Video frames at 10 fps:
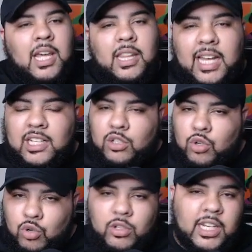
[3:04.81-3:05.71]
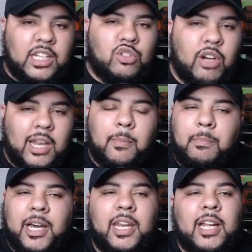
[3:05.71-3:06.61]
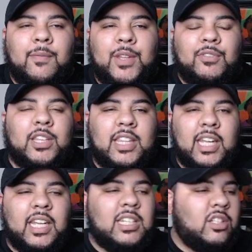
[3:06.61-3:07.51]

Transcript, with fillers: That's cool and that's great. But if the thing is,